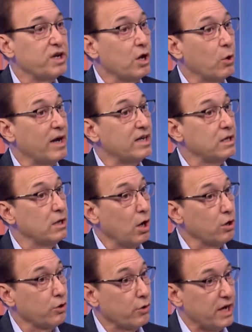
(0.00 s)
We know at
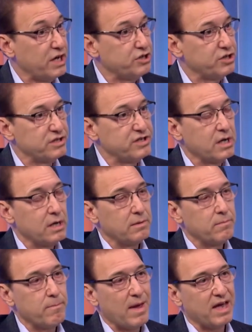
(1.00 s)
younger ages,
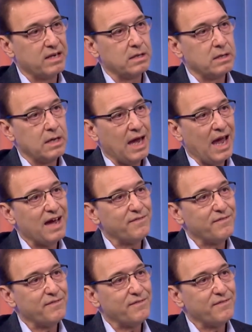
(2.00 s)
men